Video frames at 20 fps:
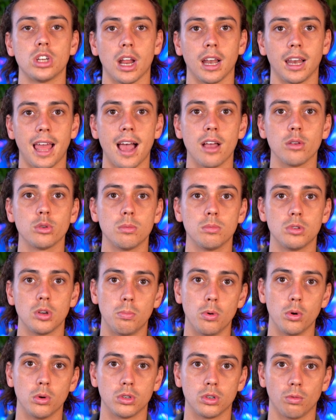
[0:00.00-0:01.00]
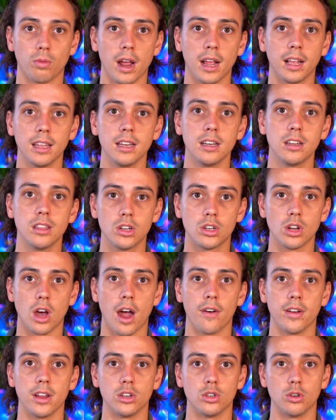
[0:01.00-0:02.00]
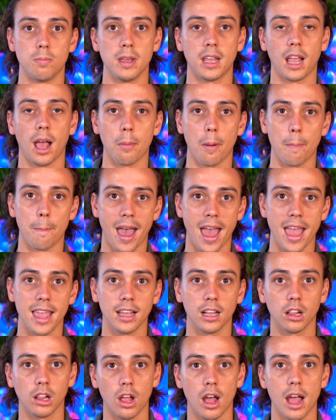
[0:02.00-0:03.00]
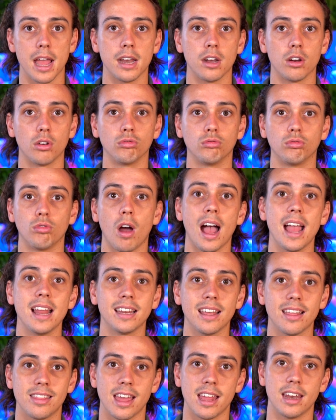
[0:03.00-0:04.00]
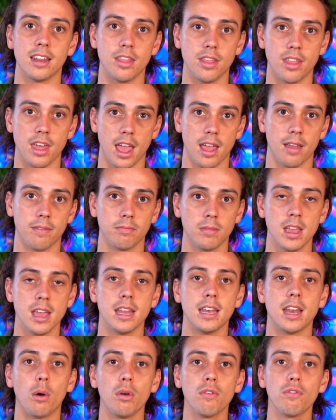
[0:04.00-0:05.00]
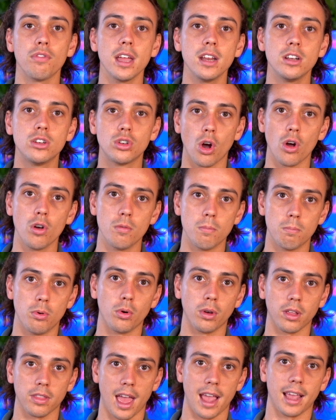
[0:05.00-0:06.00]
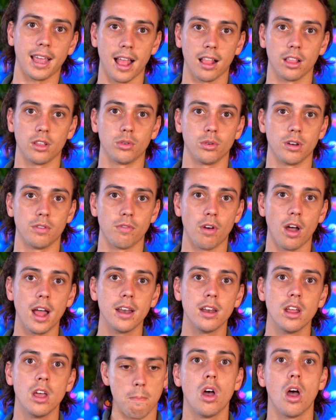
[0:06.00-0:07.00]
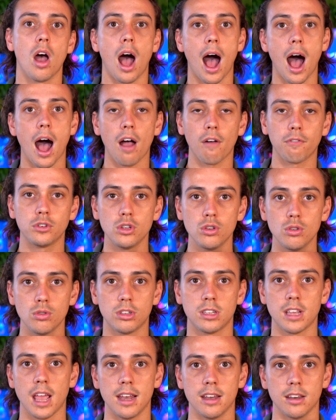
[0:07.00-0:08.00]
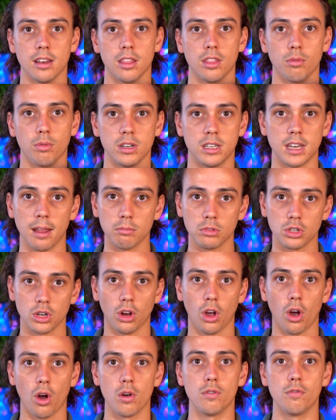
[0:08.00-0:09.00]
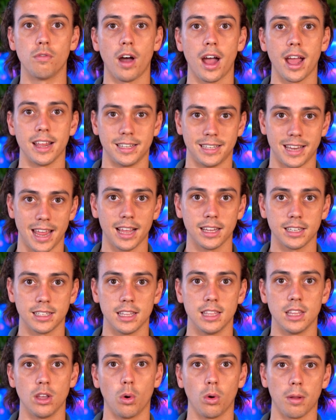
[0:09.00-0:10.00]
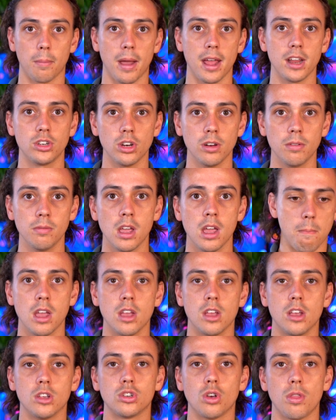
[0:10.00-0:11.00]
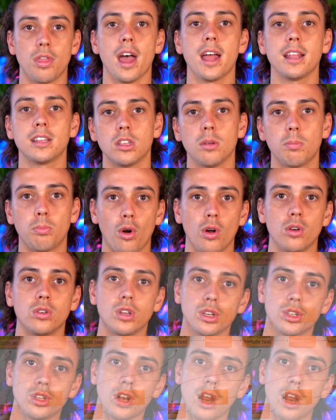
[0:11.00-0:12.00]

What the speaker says: allows them to book directly into the diary to become a paying client right then and there. Now, if they don't book that calendar invite, after you send the redemption code via text in the automation, so that's the process that